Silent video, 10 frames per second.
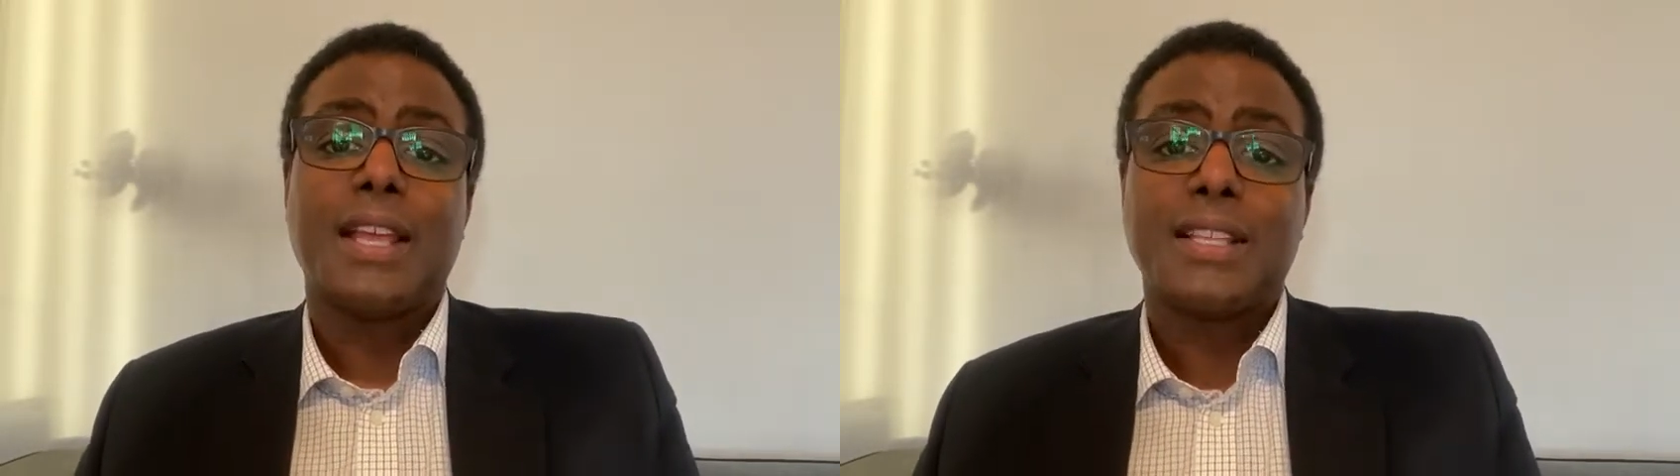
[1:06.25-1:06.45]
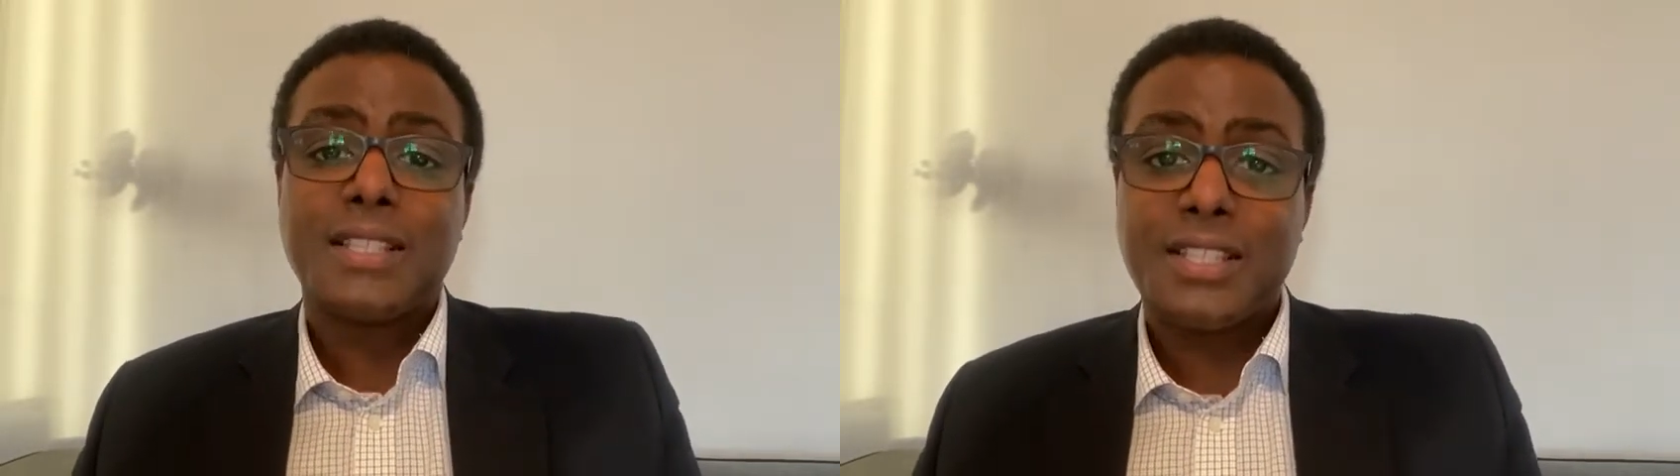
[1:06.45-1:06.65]

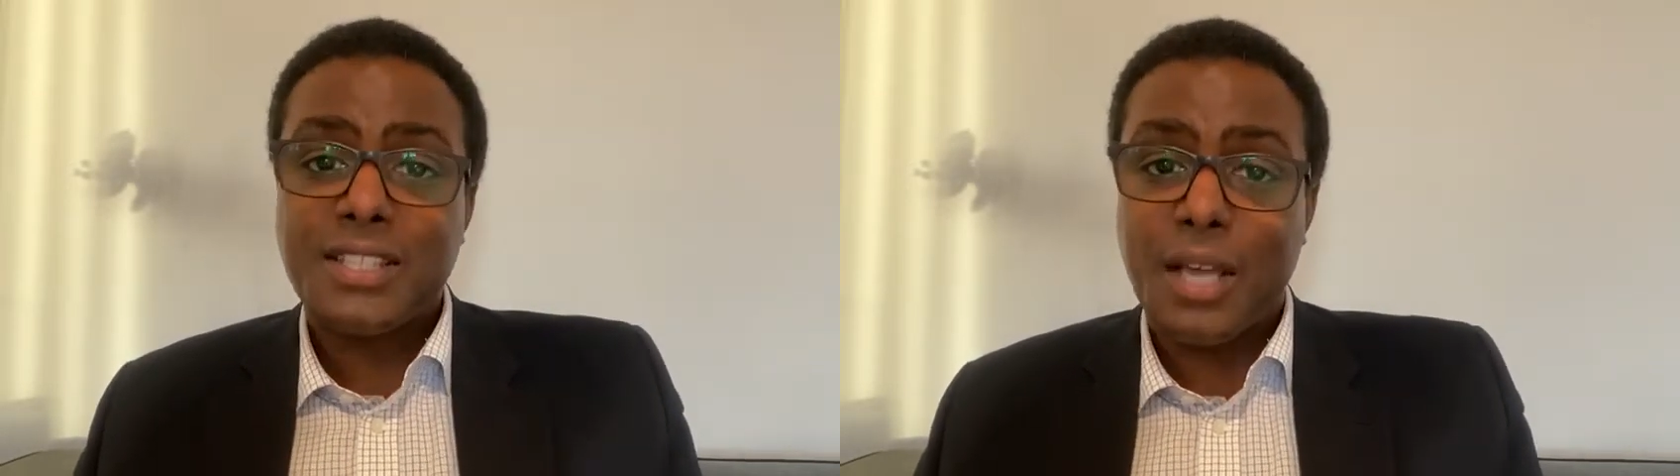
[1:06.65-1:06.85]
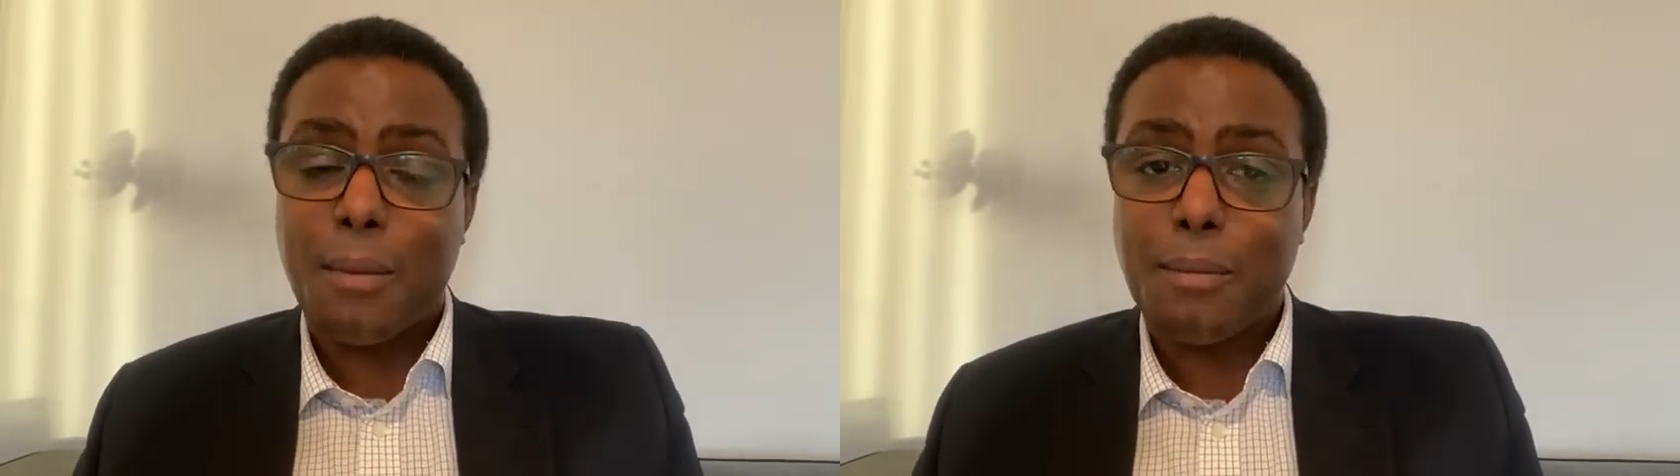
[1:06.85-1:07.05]

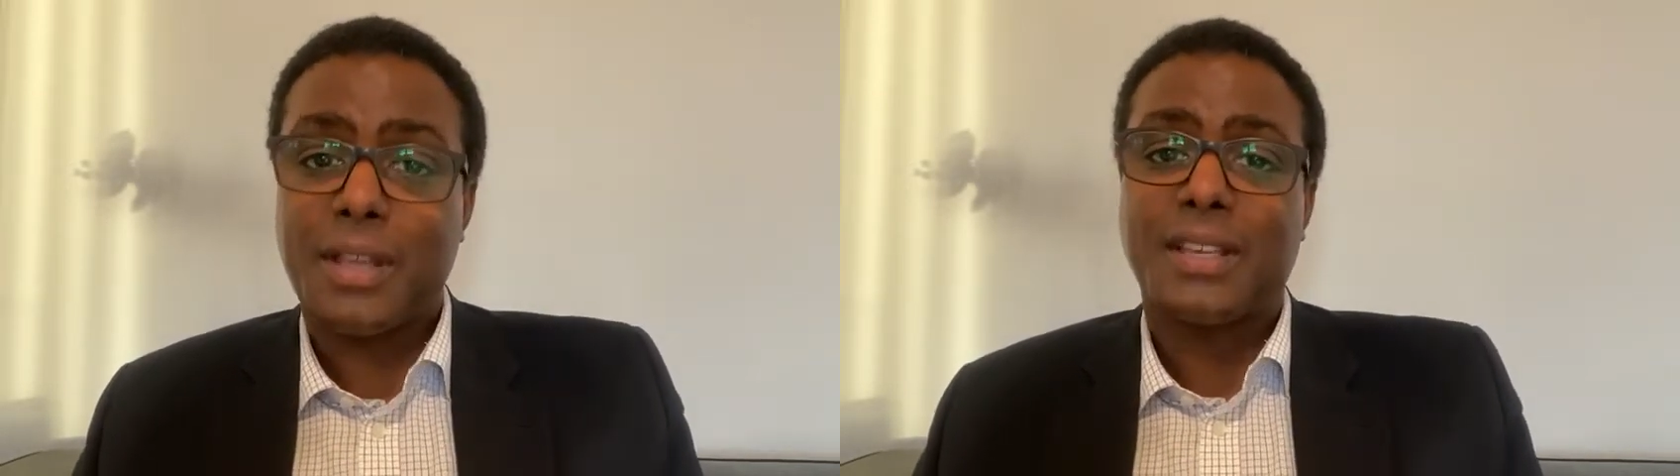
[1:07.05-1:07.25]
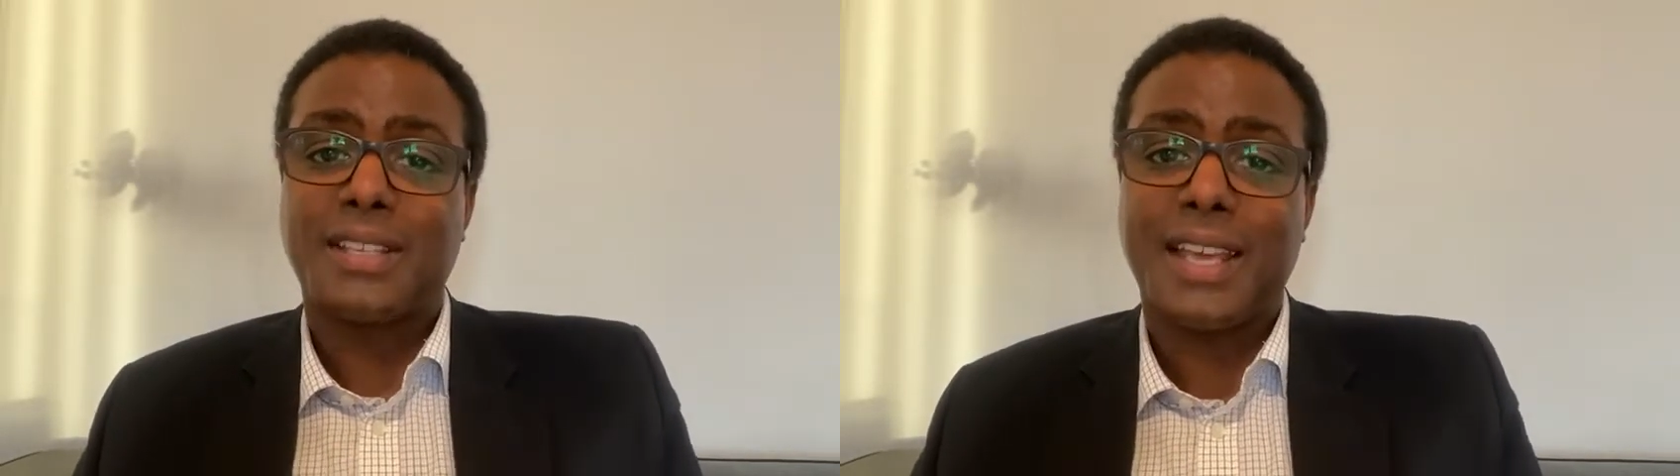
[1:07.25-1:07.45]
some
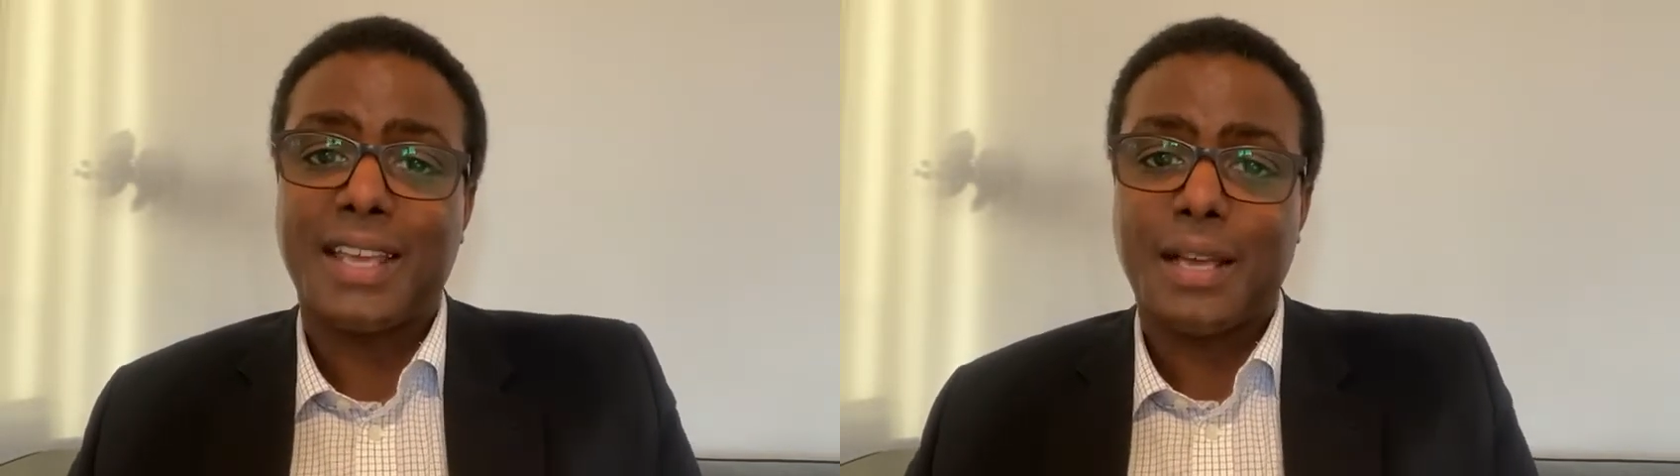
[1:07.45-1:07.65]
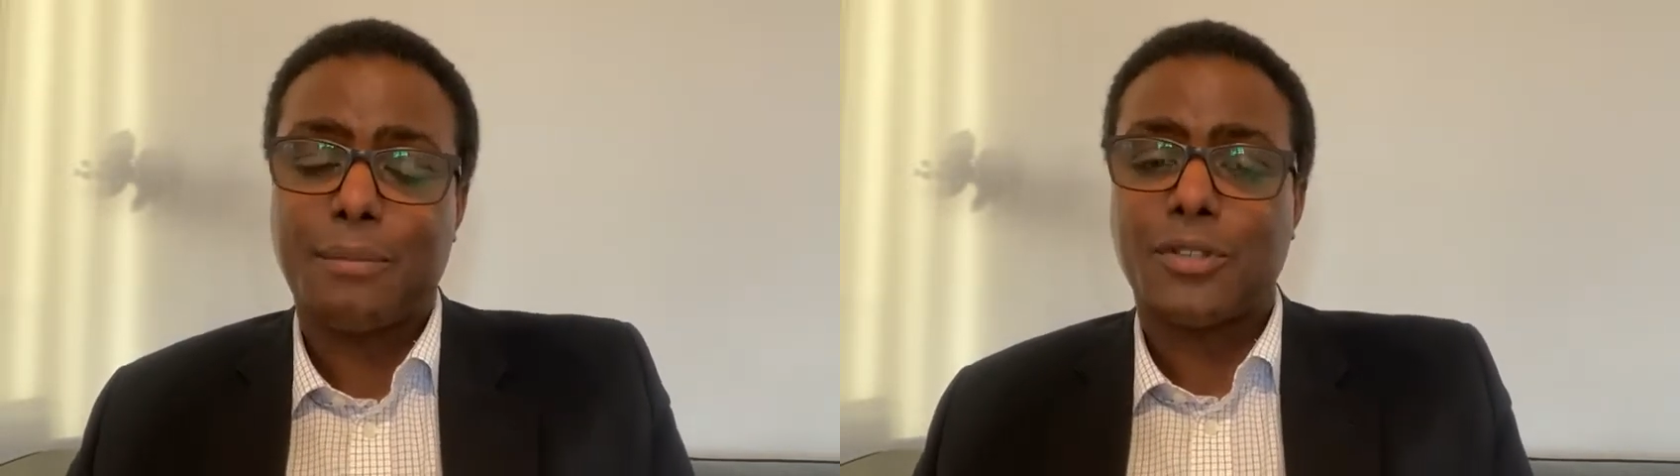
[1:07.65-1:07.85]
can take up